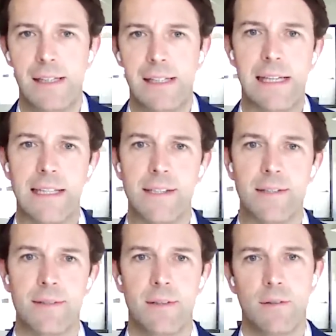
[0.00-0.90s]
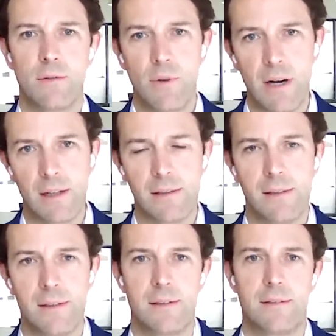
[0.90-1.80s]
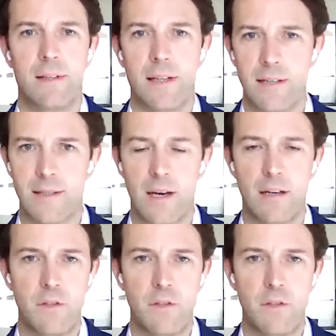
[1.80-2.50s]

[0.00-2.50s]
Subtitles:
is, well, like I said,